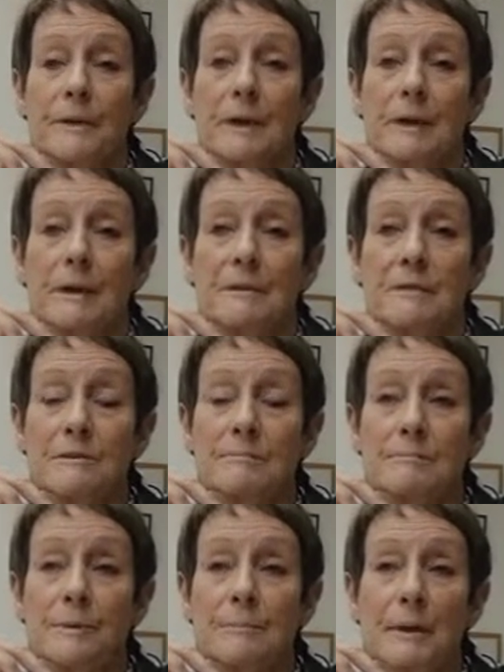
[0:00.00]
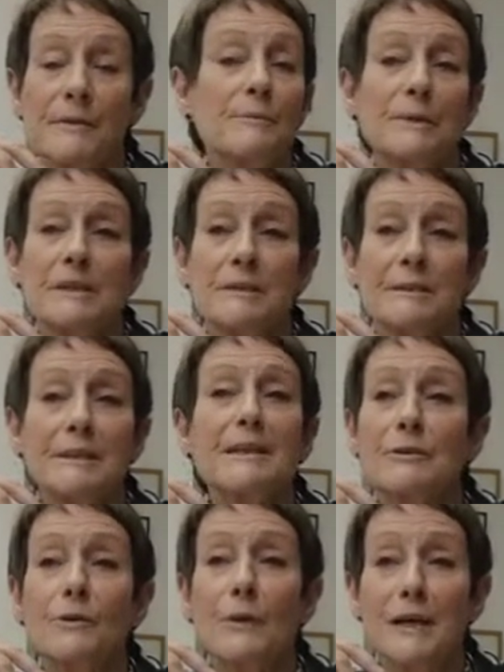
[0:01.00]
And probably we didn't
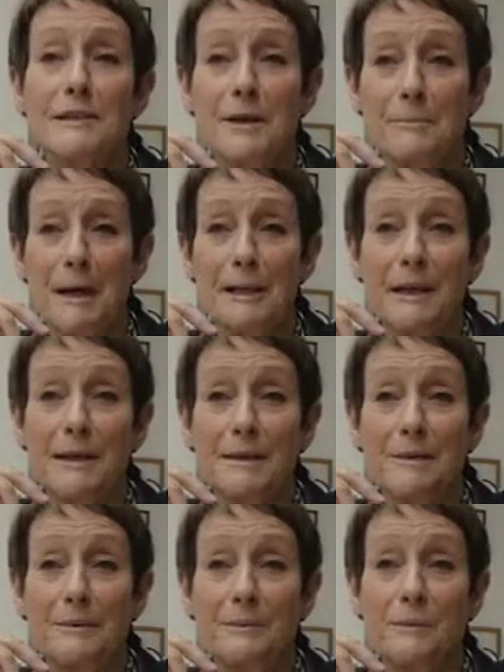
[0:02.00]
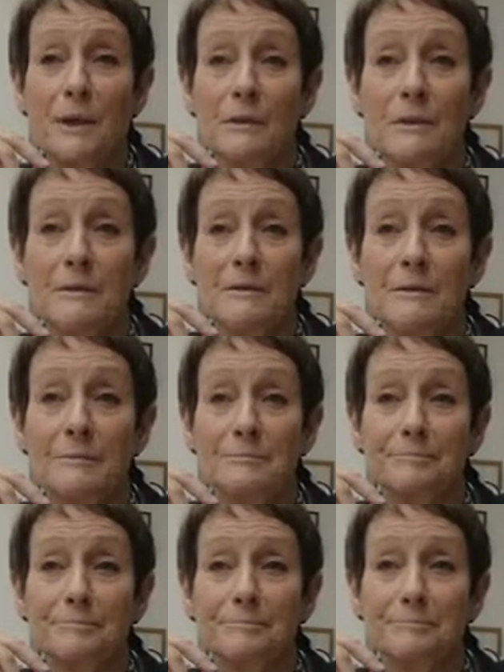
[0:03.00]
need quite so many worlds
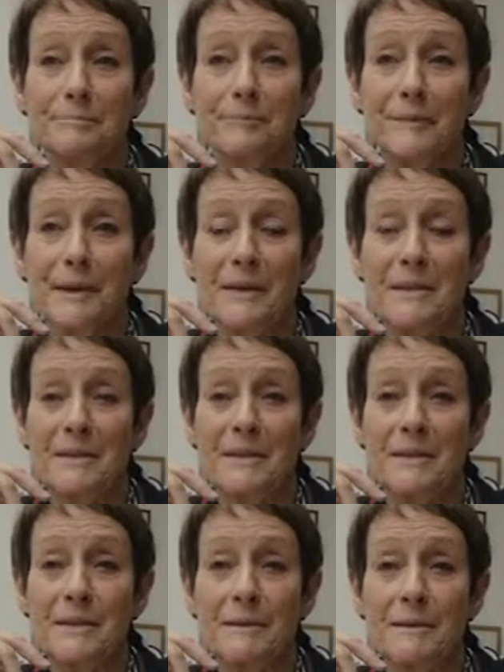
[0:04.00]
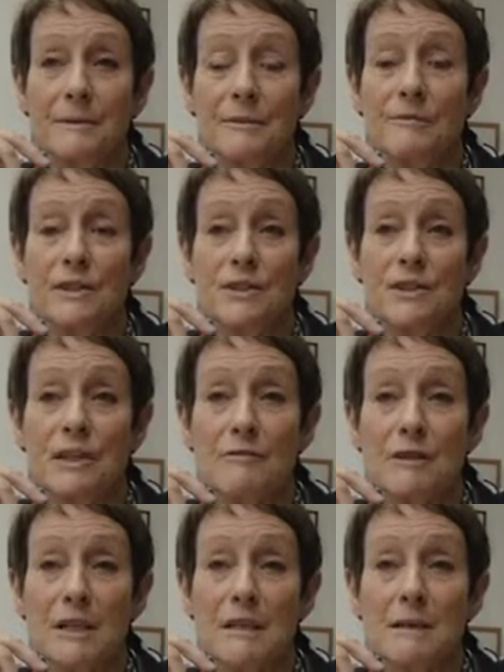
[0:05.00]
as originally
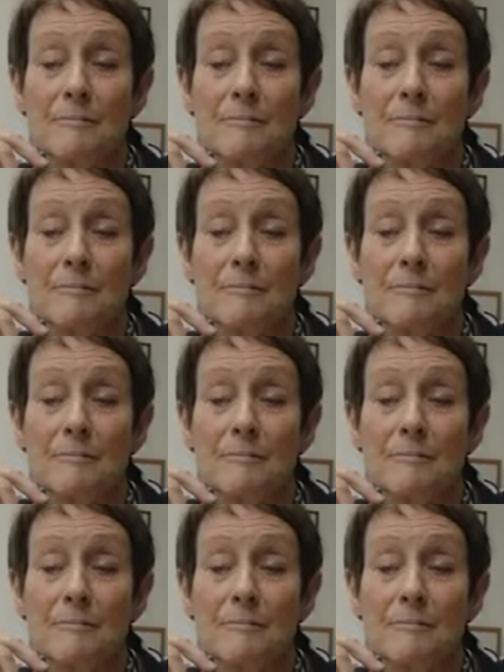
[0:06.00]
written.